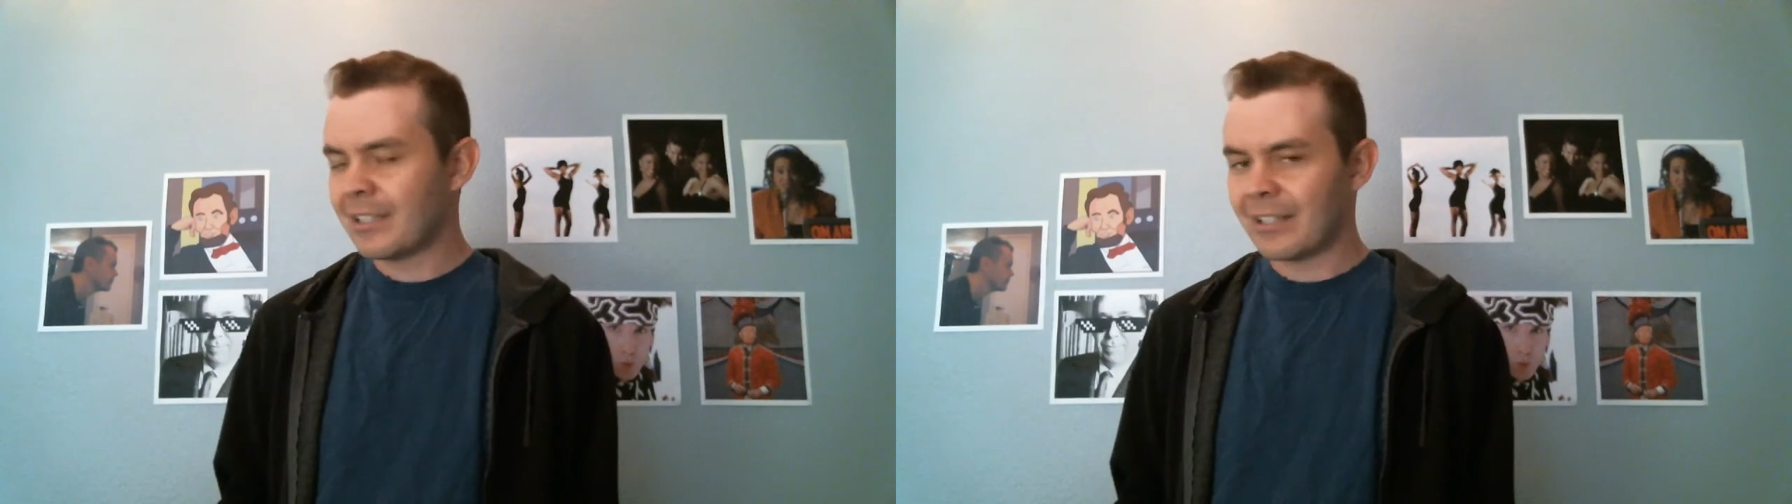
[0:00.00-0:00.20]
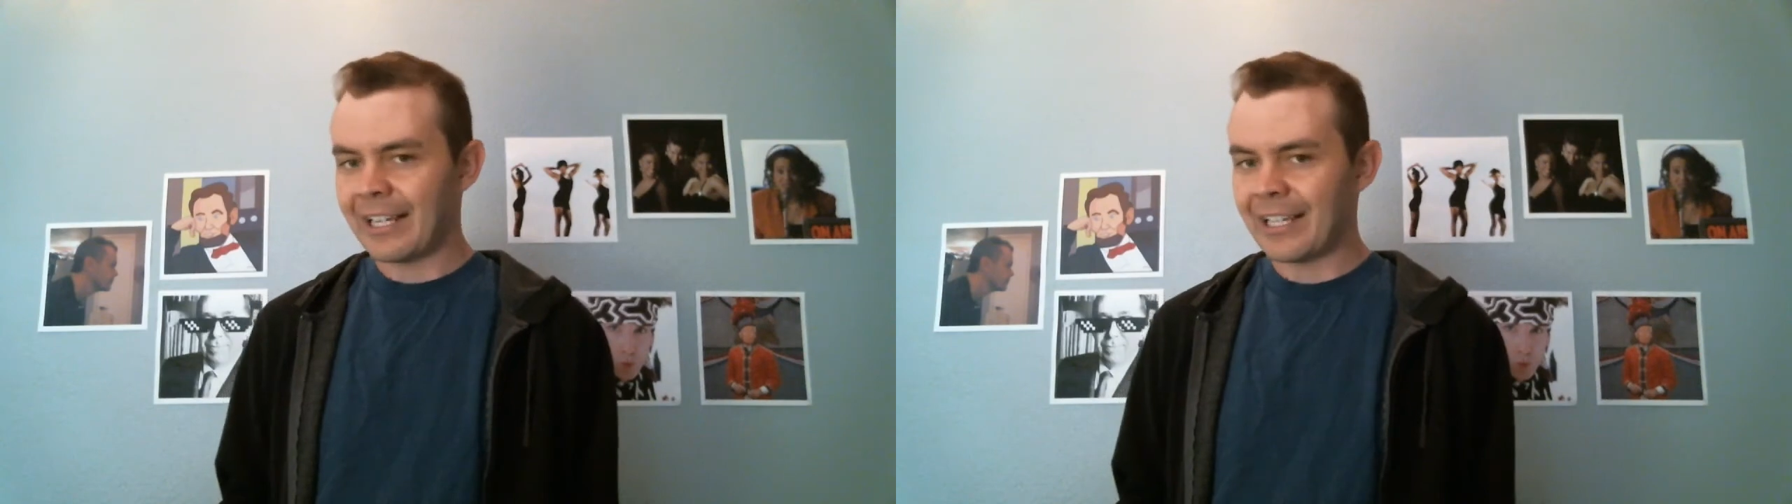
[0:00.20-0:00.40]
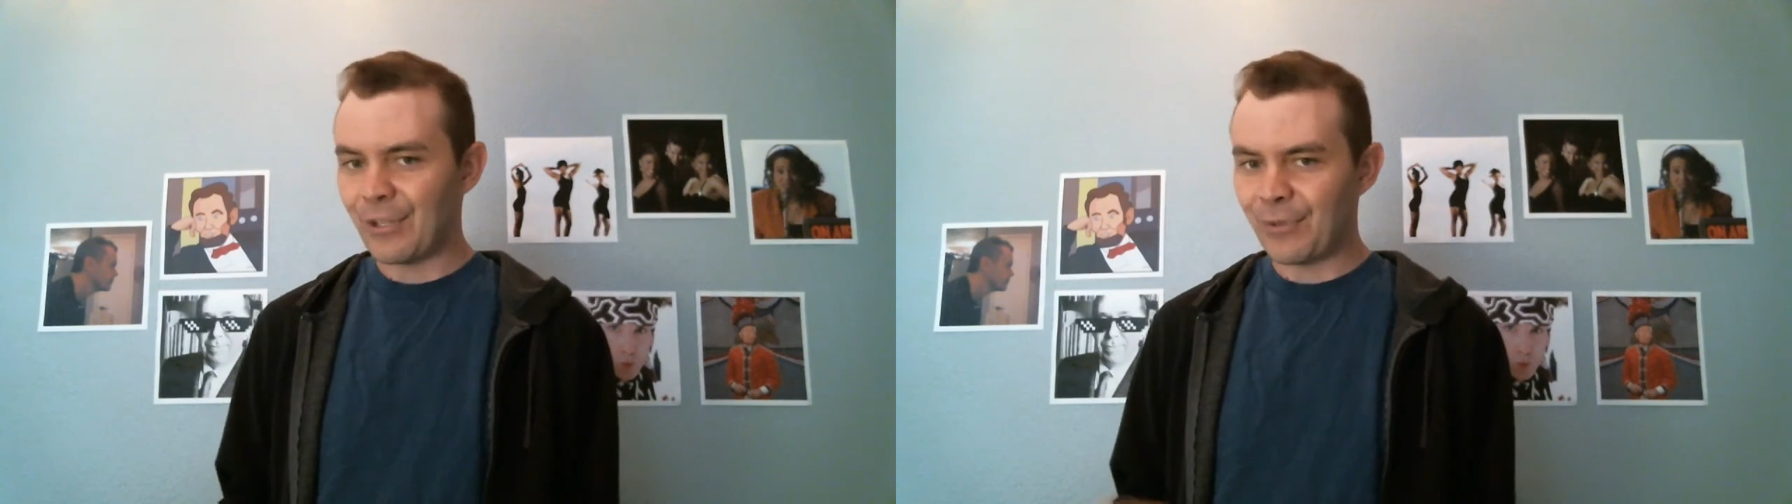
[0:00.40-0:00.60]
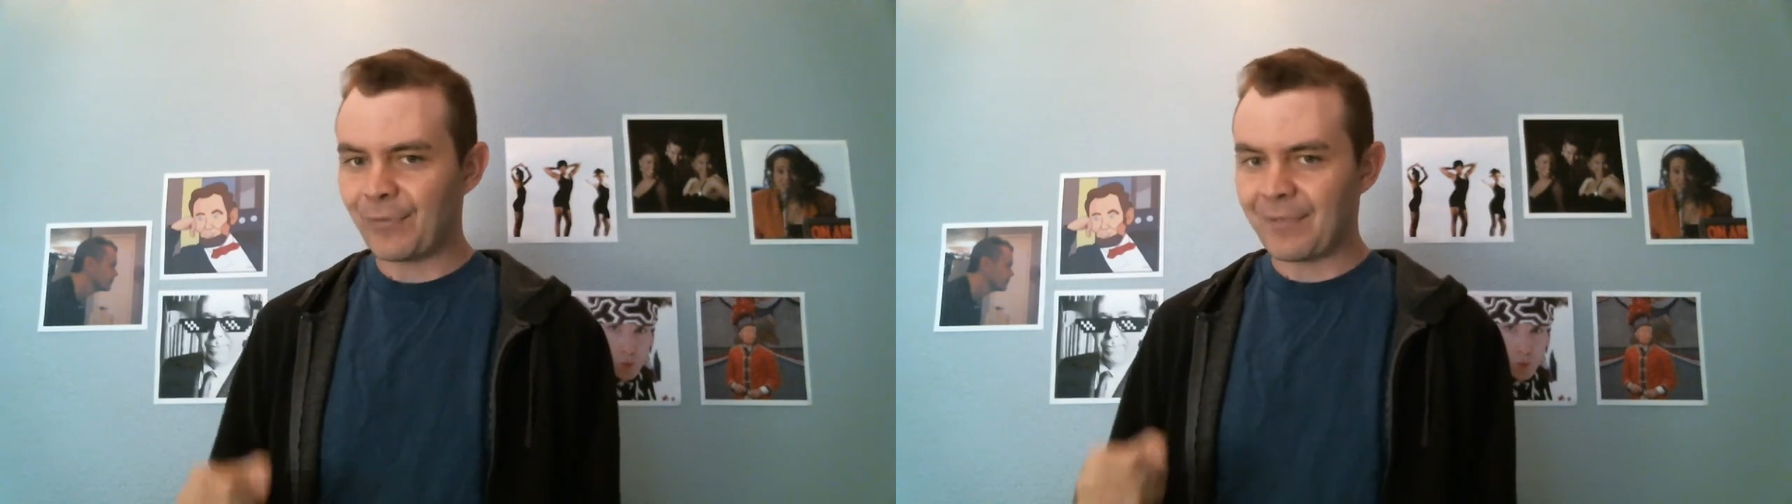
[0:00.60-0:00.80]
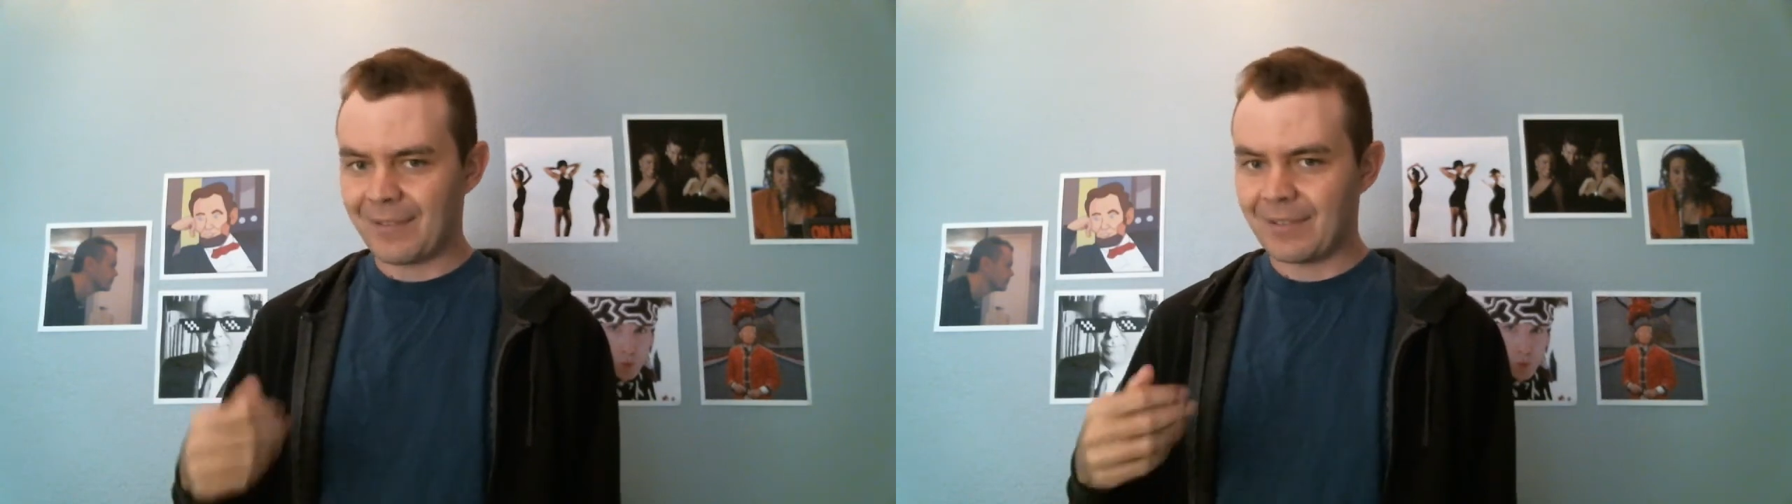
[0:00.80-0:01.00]
right?
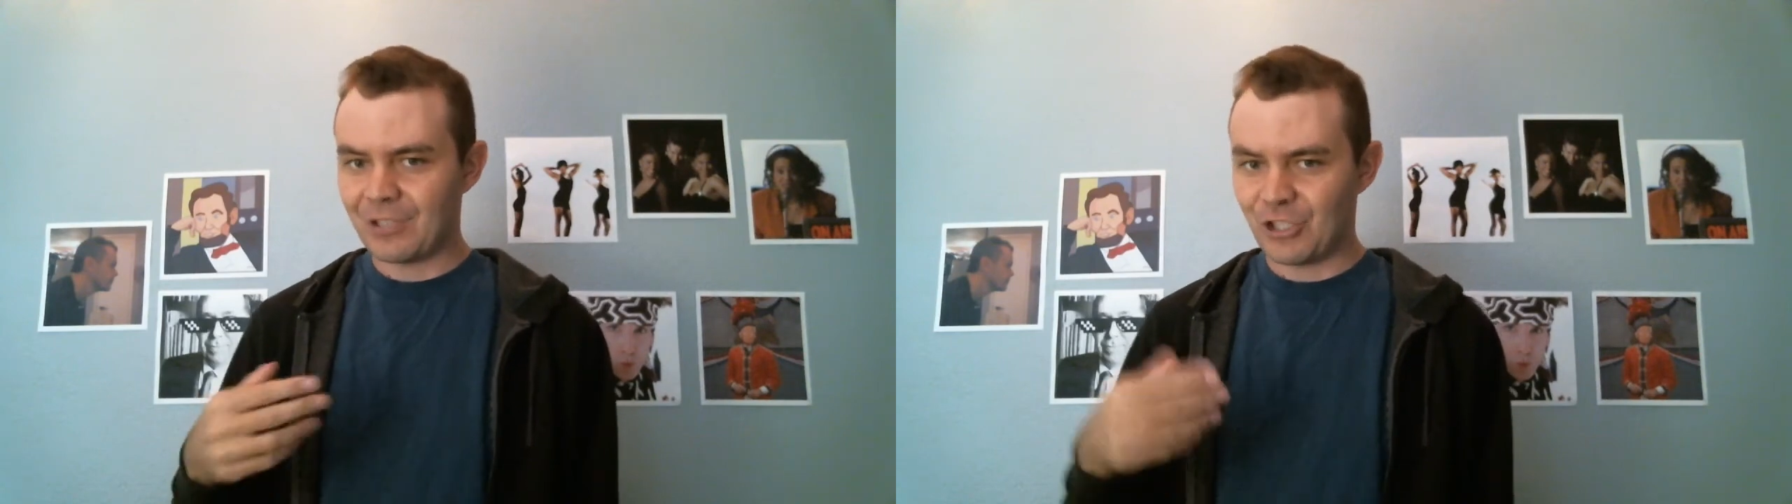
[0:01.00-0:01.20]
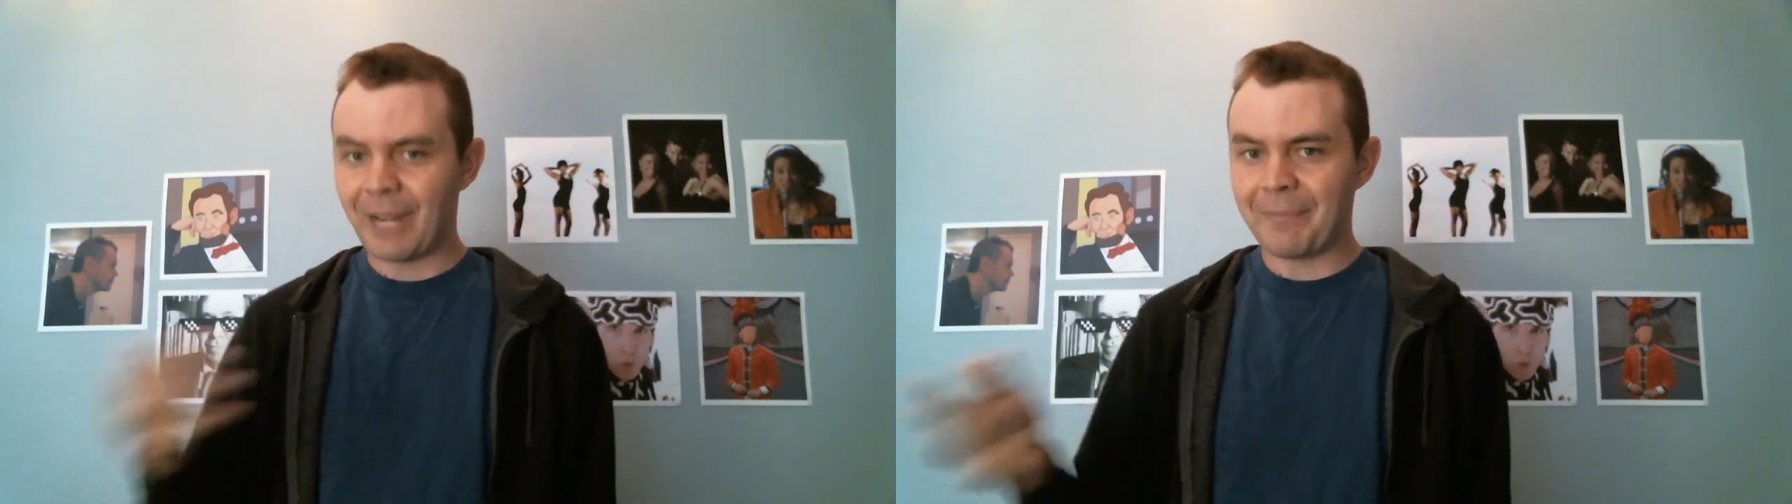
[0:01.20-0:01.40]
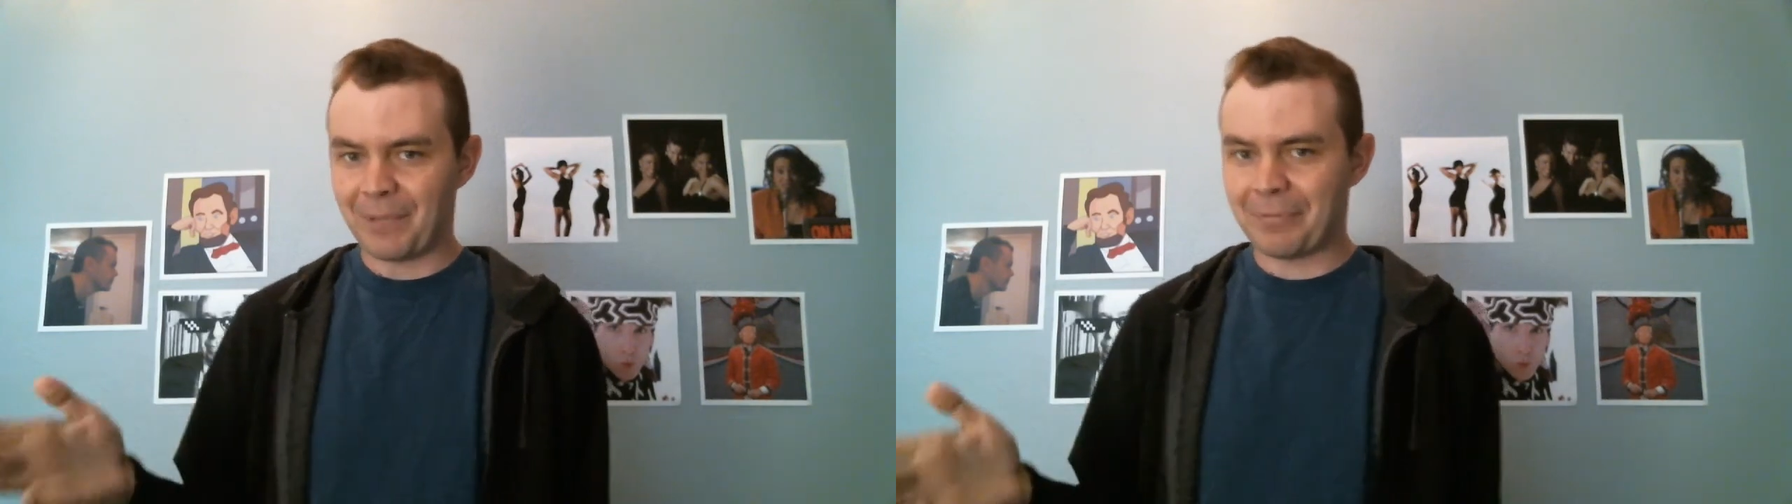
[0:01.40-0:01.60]
You've jumped